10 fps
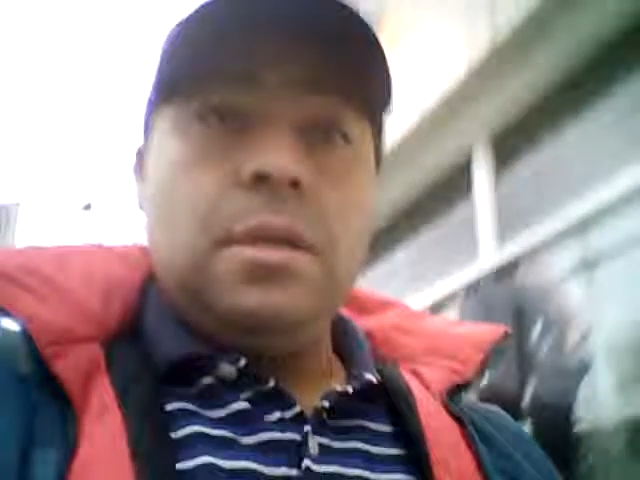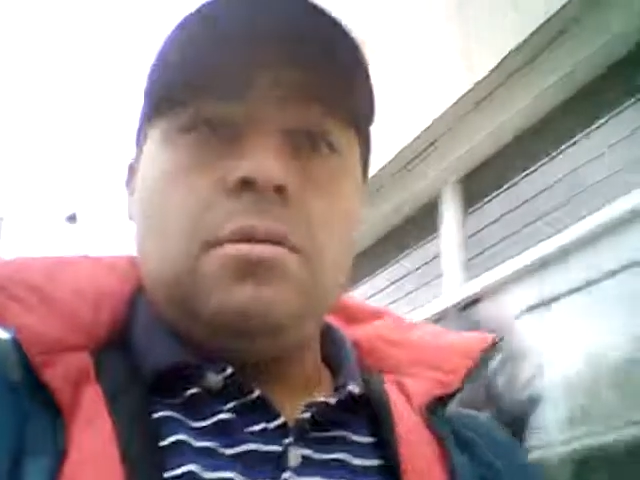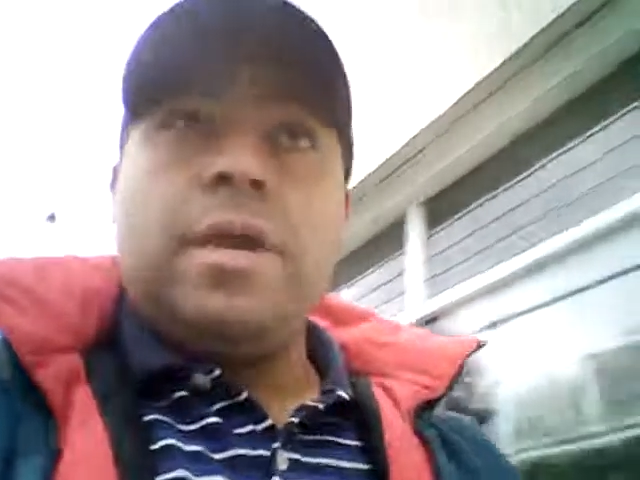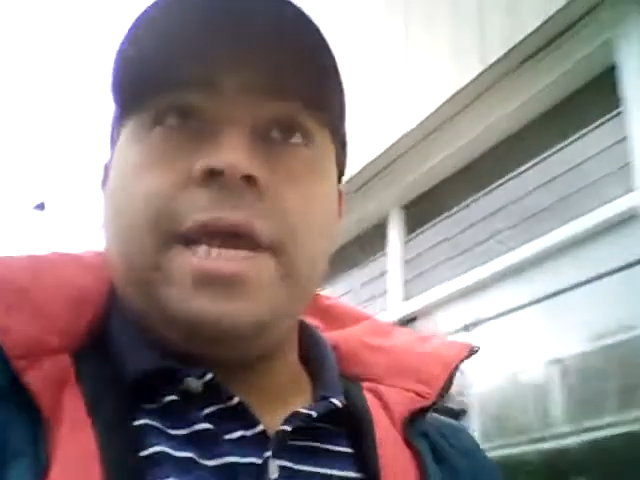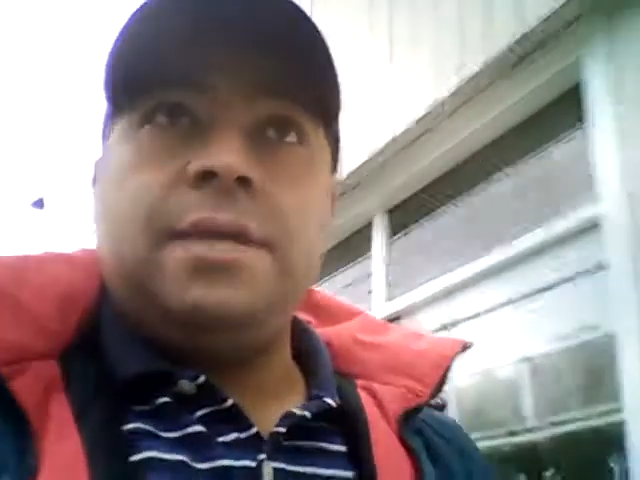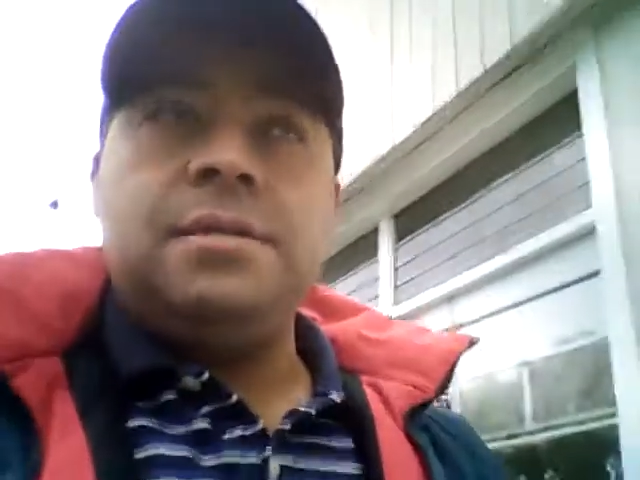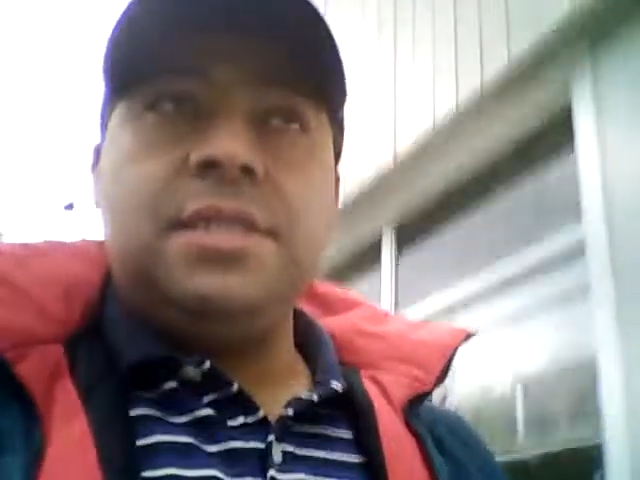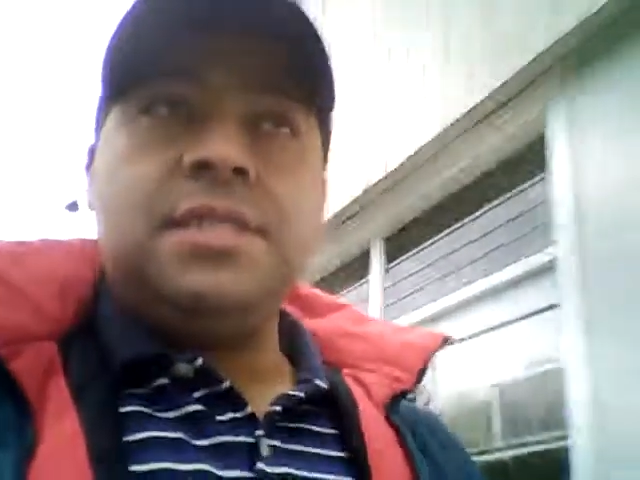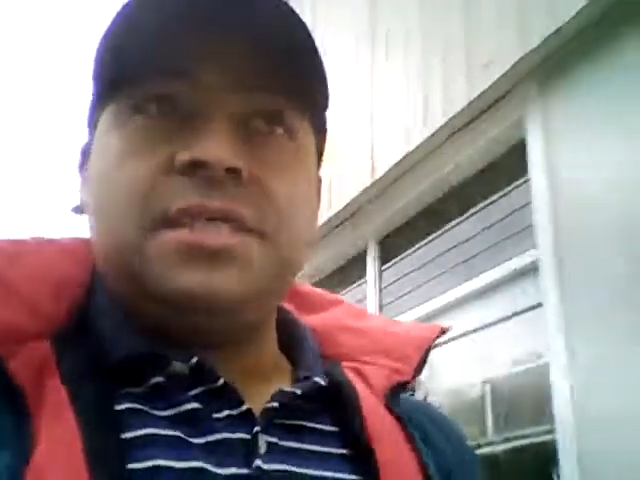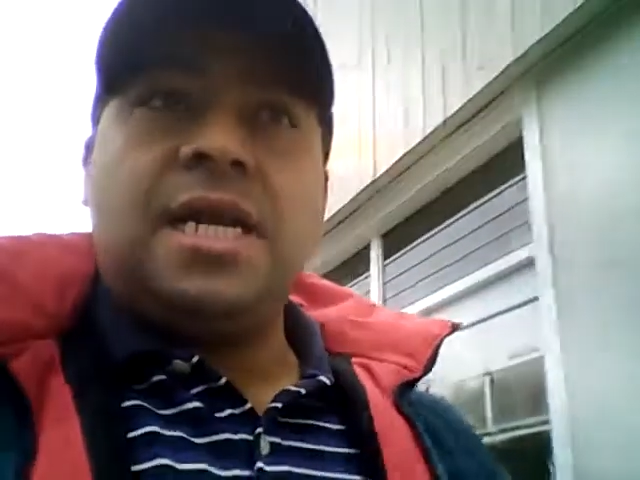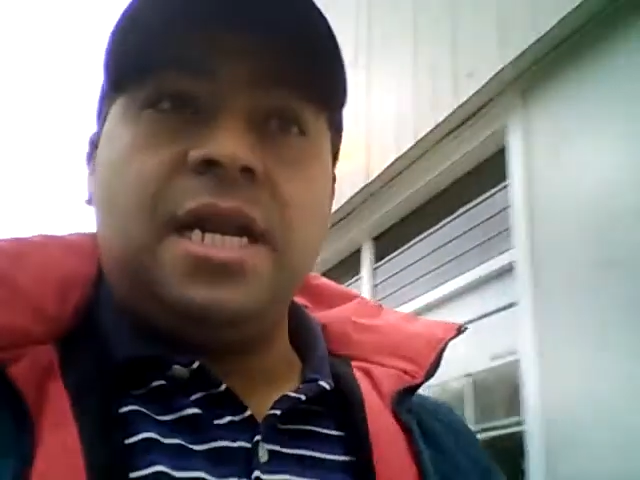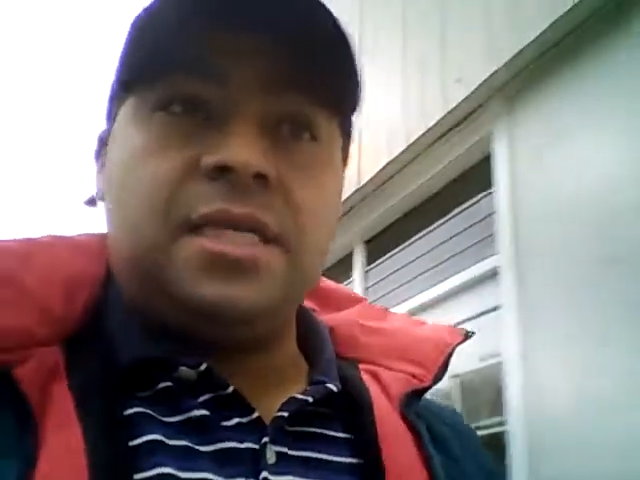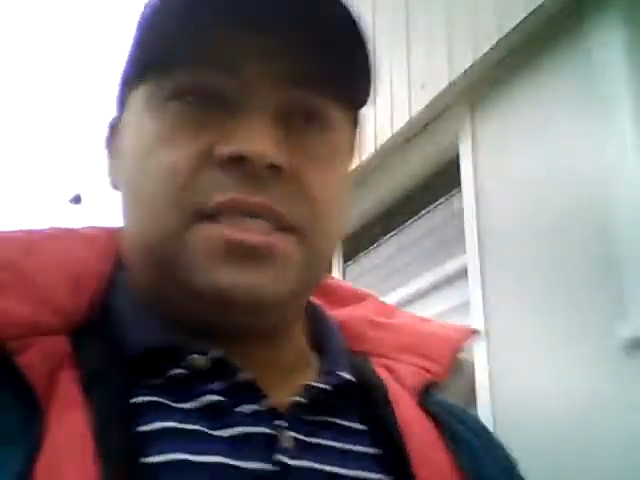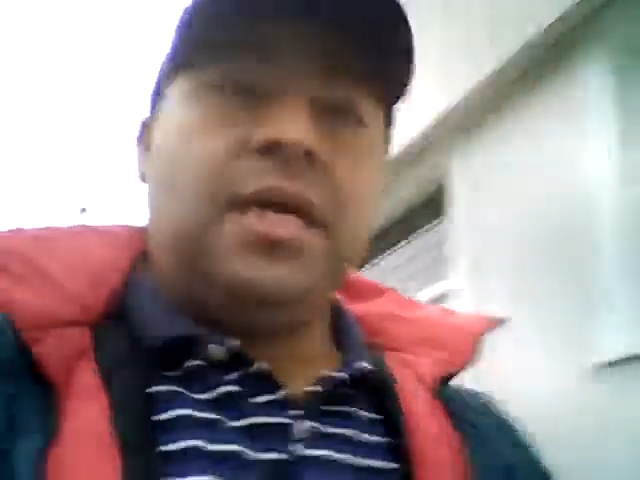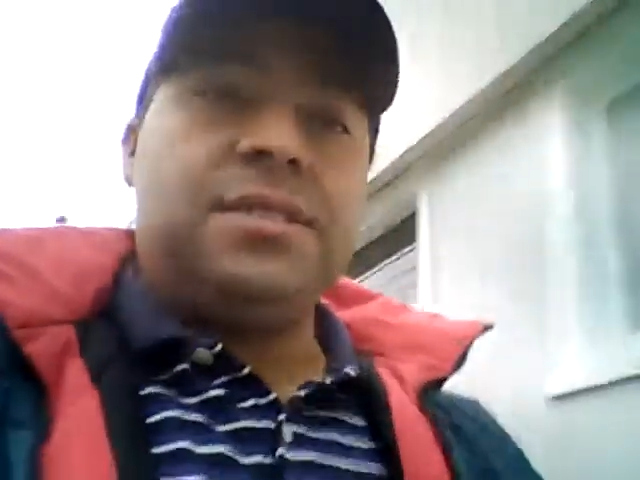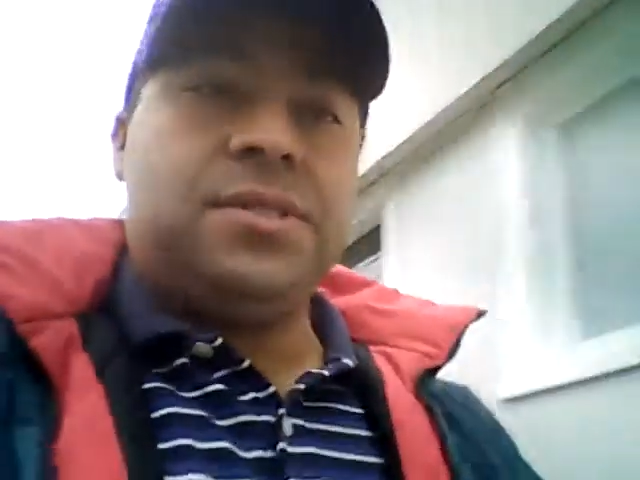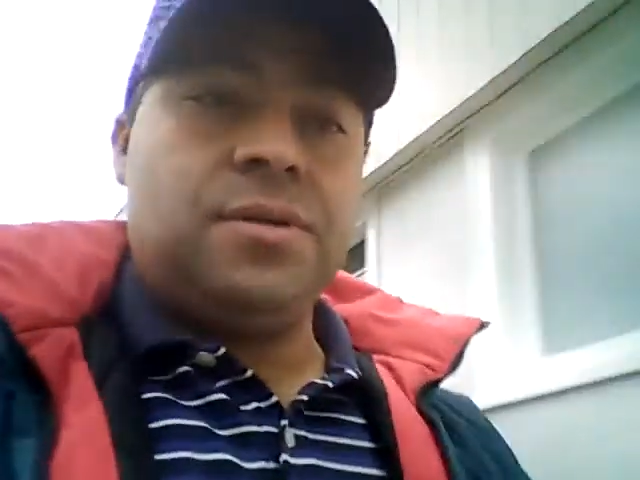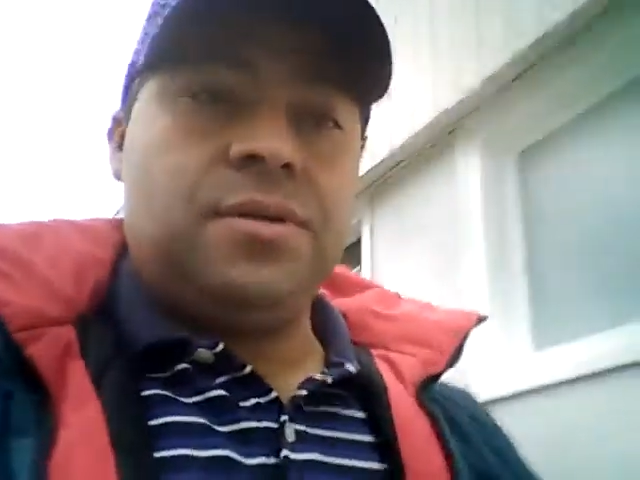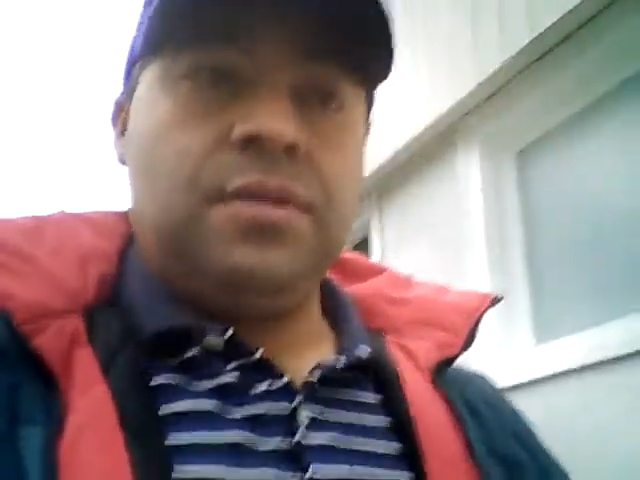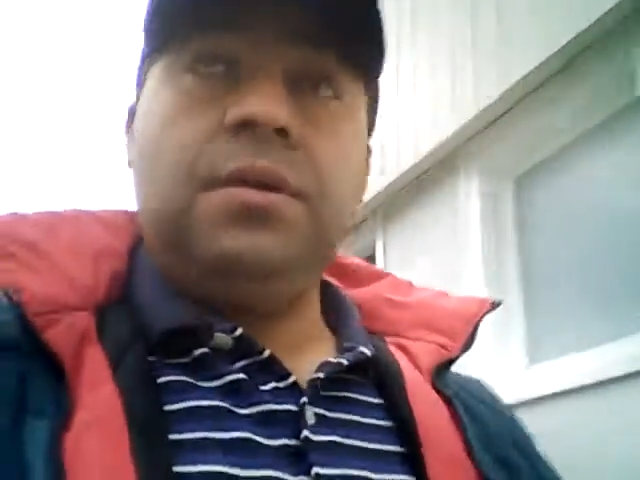okay, this is Alex CASTRO